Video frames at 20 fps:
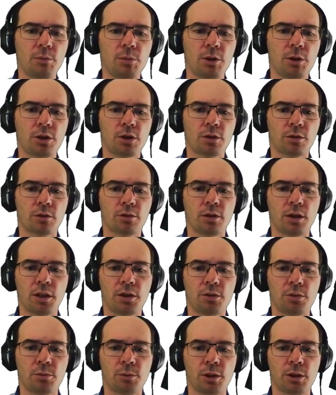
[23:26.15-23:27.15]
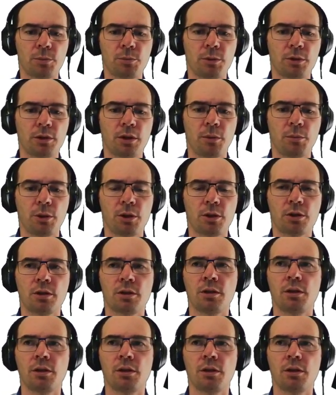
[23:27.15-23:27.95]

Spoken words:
be generalized to multiple dimension